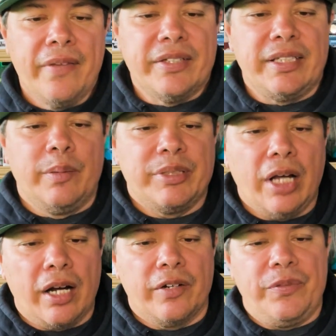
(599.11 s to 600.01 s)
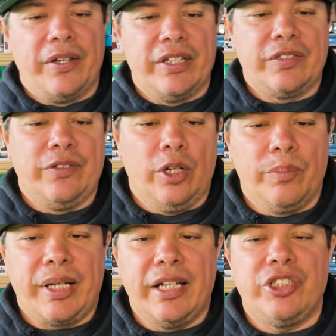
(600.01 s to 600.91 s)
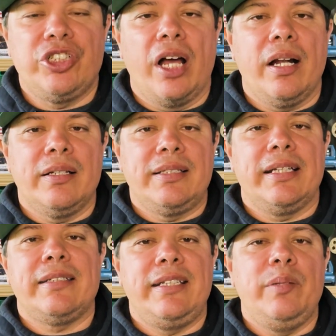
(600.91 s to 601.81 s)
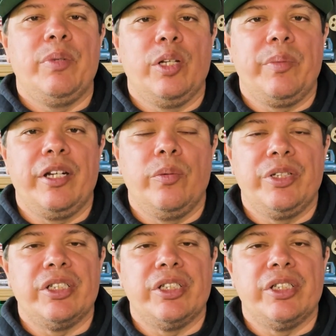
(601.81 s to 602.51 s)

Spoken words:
The cinematography of this film, okay, it's shot on 16 millimeter, which